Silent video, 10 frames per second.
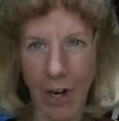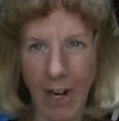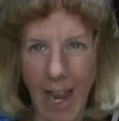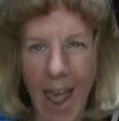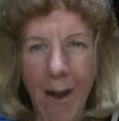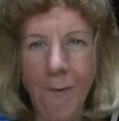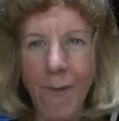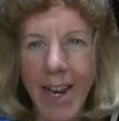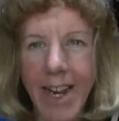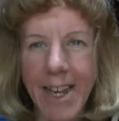on
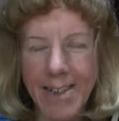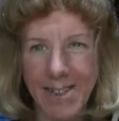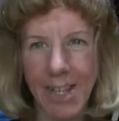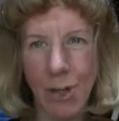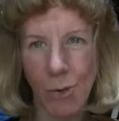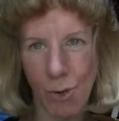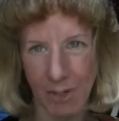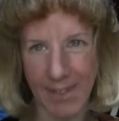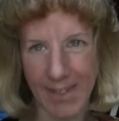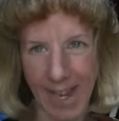every single
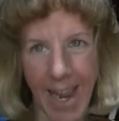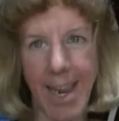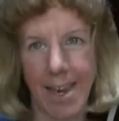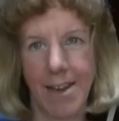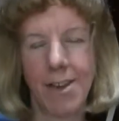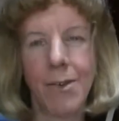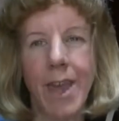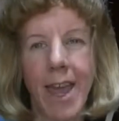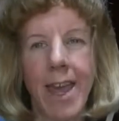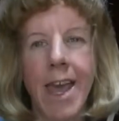day,
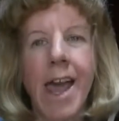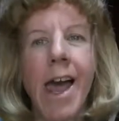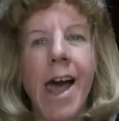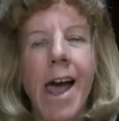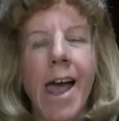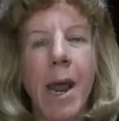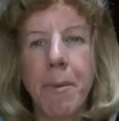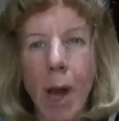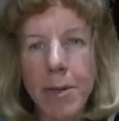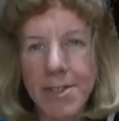okay? And I
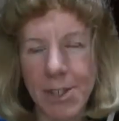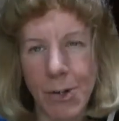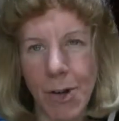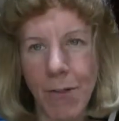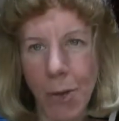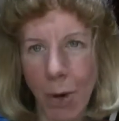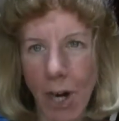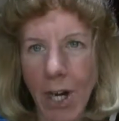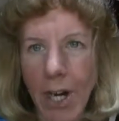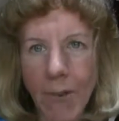promise you, if you work
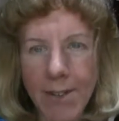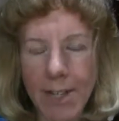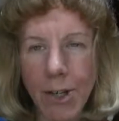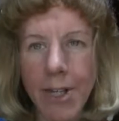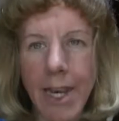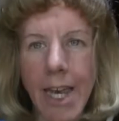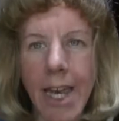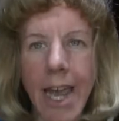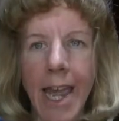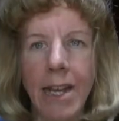on it every single
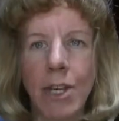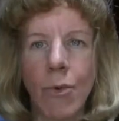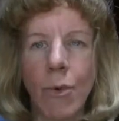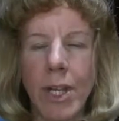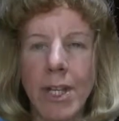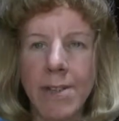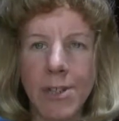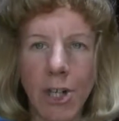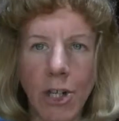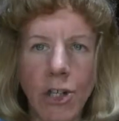day and you really
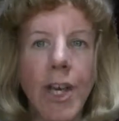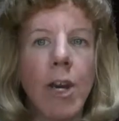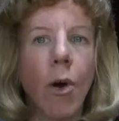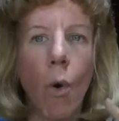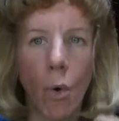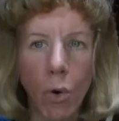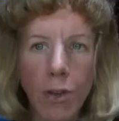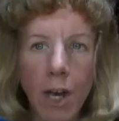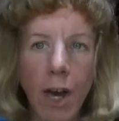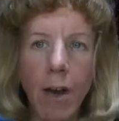start to get a
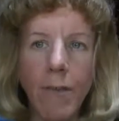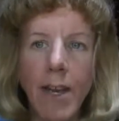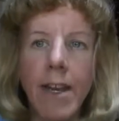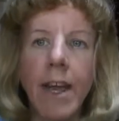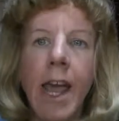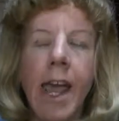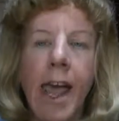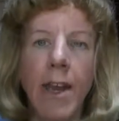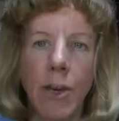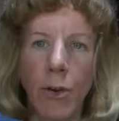hold of it
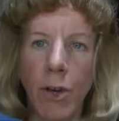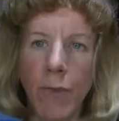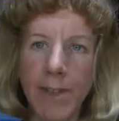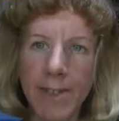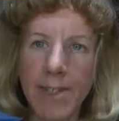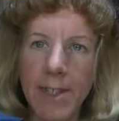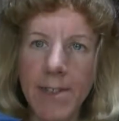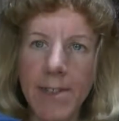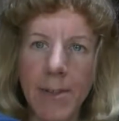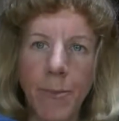and know your
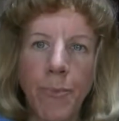resistance,